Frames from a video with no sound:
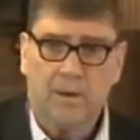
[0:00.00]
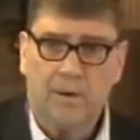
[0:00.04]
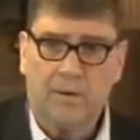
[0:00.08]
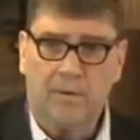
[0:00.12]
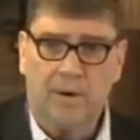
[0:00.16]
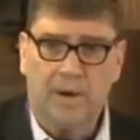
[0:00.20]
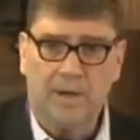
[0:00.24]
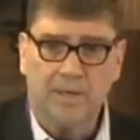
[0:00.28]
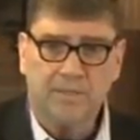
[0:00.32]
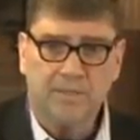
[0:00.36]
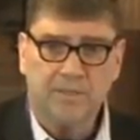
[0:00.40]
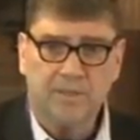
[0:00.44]

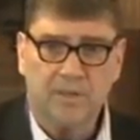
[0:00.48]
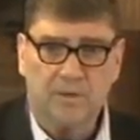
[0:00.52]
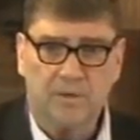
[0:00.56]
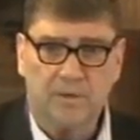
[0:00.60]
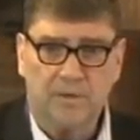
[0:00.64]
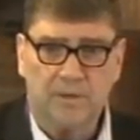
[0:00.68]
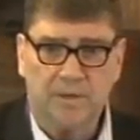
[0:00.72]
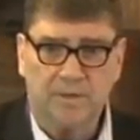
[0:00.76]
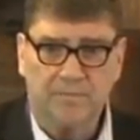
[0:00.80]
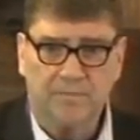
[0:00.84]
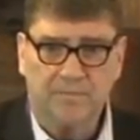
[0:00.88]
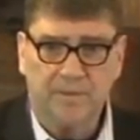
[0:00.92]
All right. So
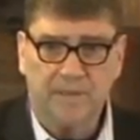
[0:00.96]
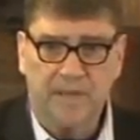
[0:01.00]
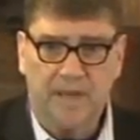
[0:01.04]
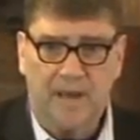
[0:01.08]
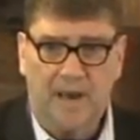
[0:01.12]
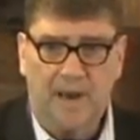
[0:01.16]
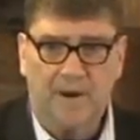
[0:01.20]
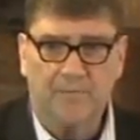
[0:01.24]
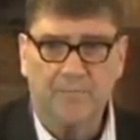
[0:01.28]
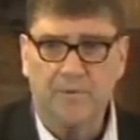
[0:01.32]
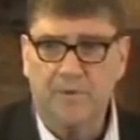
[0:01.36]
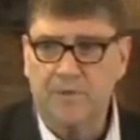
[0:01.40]
if the
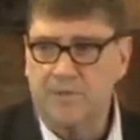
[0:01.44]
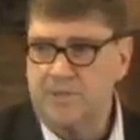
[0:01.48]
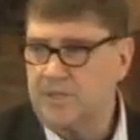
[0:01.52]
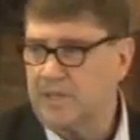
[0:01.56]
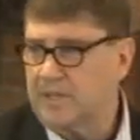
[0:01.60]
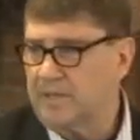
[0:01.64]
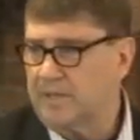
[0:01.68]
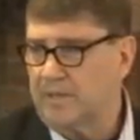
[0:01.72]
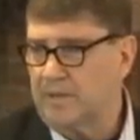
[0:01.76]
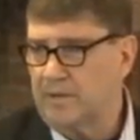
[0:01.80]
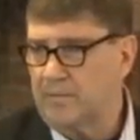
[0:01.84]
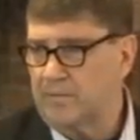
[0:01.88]
average,
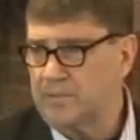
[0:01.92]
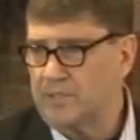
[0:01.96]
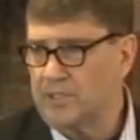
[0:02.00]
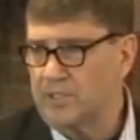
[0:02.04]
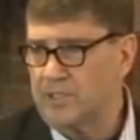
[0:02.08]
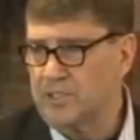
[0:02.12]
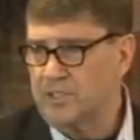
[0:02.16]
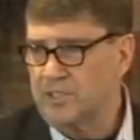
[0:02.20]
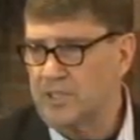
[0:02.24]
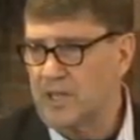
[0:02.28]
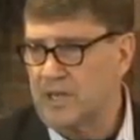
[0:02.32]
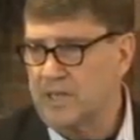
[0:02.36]
there was
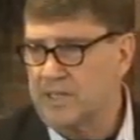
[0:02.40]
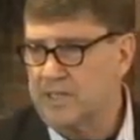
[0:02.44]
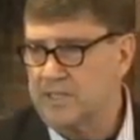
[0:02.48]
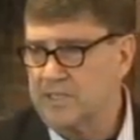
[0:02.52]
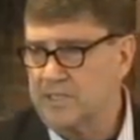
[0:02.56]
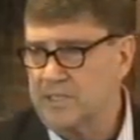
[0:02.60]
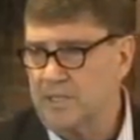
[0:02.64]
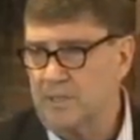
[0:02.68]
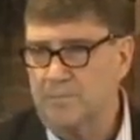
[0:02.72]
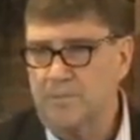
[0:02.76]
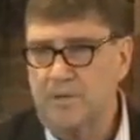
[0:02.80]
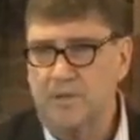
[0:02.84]
a study
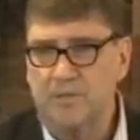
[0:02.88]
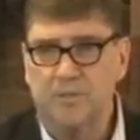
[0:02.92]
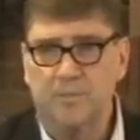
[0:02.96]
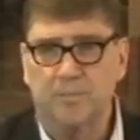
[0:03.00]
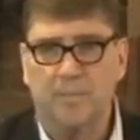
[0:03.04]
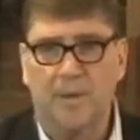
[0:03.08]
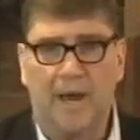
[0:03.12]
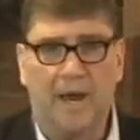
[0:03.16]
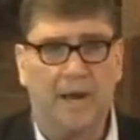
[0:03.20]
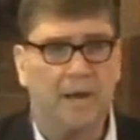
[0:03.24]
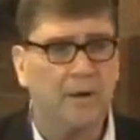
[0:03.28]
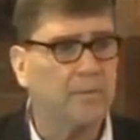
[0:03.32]
some years
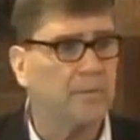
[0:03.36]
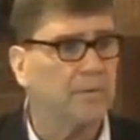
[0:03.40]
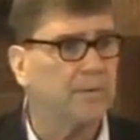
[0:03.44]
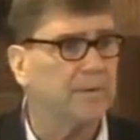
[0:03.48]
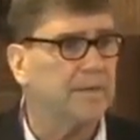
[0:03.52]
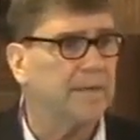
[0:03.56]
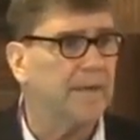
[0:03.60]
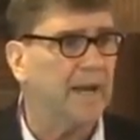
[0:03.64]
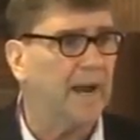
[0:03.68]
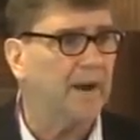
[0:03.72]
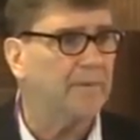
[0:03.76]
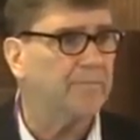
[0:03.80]
back where
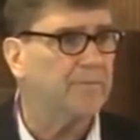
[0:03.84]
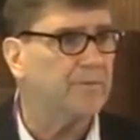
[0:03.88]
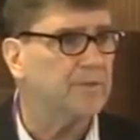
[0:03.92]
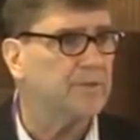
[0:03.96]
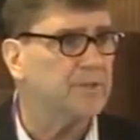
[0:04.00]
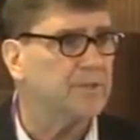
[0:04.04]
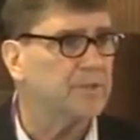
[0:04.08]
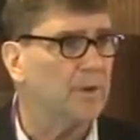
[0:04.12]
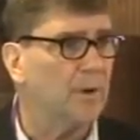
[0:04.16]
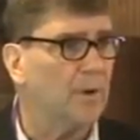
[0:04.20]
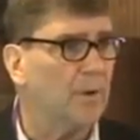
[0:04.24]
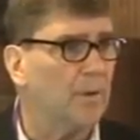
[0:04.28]
the
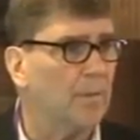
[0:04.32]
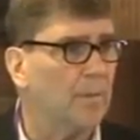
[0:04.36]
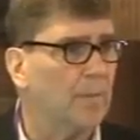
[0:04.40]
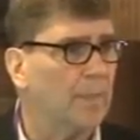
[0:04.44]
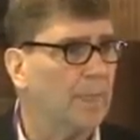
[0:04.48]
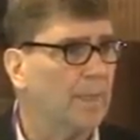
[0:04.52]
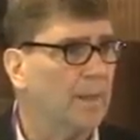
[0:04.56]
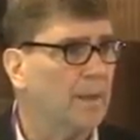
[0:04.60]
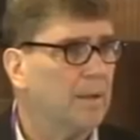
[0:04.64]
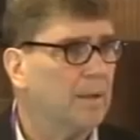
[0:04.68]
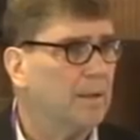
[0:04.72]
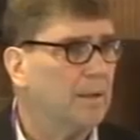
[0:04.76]
average, uh,
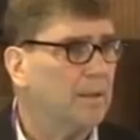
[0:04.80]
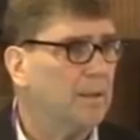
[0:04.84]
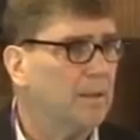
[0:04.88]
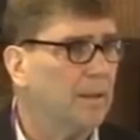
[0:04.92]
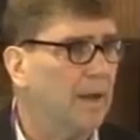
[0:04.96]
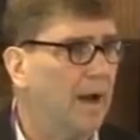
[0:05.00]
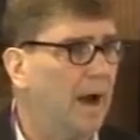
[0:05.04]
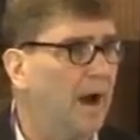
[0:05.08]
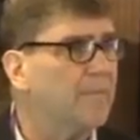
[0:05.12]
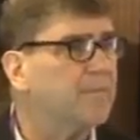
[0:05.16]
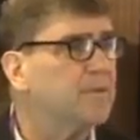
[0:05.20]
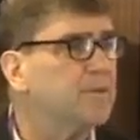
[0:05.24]

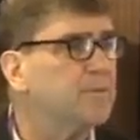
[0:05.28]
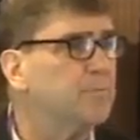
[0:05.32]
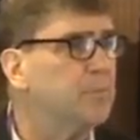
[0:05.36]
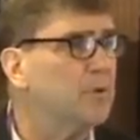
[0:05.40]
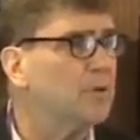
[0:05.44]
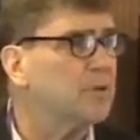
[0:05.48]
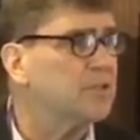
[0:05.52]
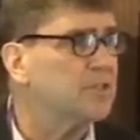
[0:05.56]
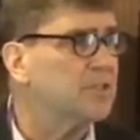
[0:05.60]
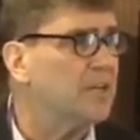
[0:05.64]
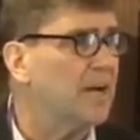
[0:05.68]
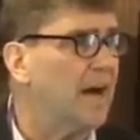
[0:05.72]
average
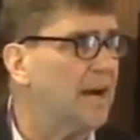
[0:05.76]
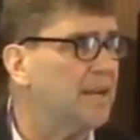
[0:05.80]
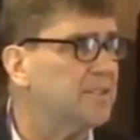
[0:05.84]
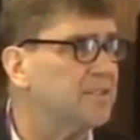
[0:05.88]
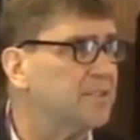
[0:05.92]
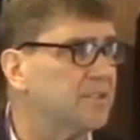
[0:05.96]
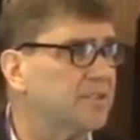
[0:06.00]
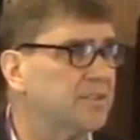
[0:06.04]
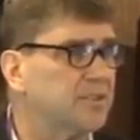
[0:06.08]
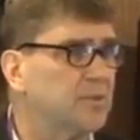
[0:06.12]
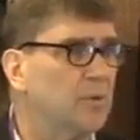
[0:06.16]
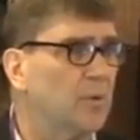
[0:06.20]
book
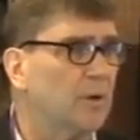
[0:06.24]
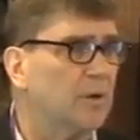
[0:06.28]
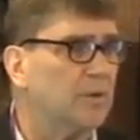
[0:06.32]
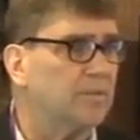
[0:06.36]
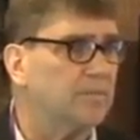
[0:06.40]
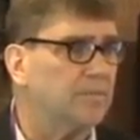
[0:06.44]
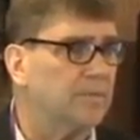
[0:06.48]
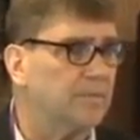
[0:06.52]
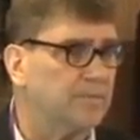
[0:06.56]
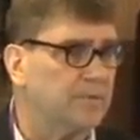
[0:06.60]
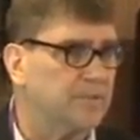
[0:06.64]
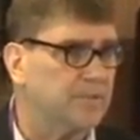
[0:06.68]
size is two
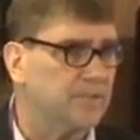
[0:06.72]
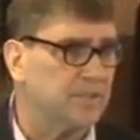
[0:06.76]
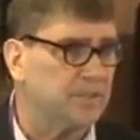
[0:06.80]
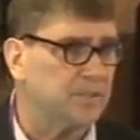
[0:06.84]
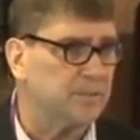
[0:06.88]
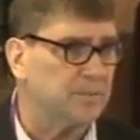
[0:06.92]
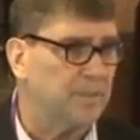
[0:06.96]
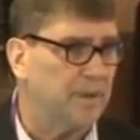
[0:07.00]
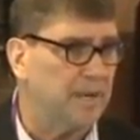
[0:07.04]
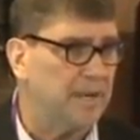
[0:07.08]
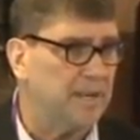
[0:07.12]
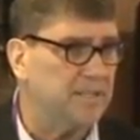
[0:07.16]
hundred
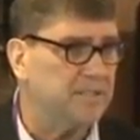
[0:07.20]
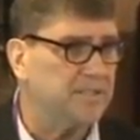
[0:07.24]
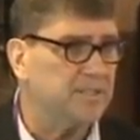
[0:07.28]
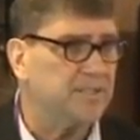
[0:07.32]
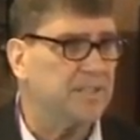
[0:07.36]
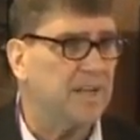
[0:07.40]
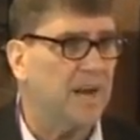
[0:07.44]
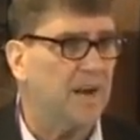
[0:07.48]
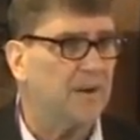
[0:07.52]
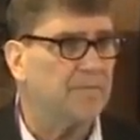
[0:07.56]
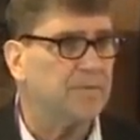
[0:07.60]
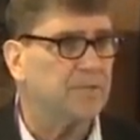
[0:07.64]
fifty-six
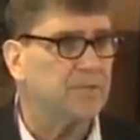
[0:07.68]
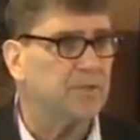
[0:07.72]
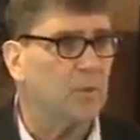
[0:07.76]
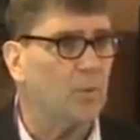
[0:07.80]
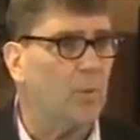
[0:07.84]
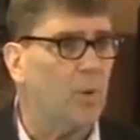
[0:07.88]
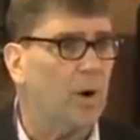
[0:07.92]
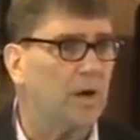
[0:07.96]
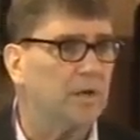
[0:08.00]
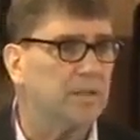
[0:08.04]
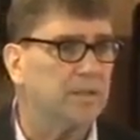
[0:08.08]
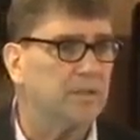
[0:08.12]
pages, average
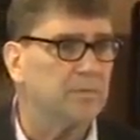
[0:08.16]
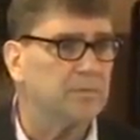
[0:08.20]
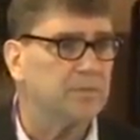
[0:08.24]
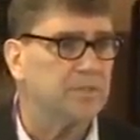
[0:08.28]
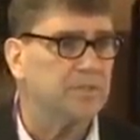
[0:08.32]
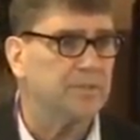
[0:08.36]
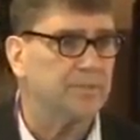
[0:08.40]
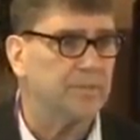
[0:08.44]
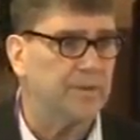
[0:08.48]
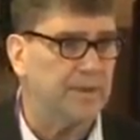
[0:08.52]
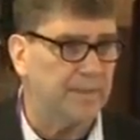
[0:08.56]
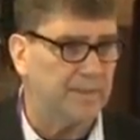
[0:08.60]
quantity
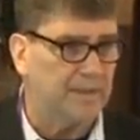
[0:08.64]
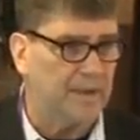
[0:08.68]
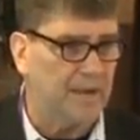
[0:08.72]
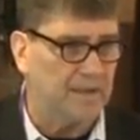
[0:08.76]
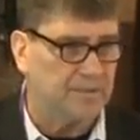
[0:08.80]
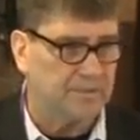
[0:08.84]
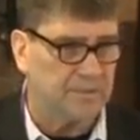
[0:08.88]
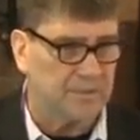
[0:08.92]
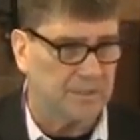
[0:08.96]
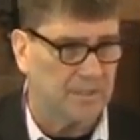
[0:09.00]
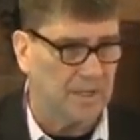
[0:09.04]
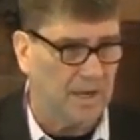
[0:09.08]
was three
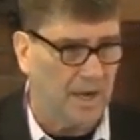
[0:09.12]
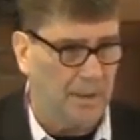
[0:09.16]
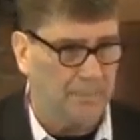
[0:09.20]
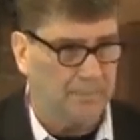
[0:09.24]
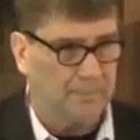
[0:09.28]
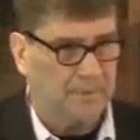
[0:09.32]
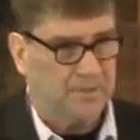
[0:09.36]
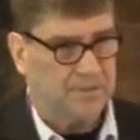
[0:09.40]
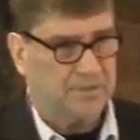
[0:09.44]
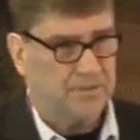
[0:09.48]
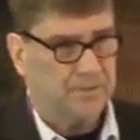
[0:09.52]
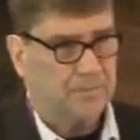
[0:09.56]
thousand
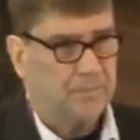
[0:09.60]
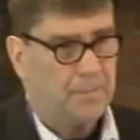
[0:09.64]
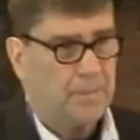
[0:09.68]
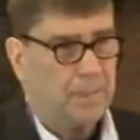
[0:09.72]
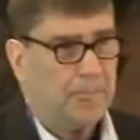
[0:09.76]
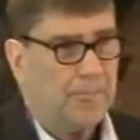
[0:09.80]
copies.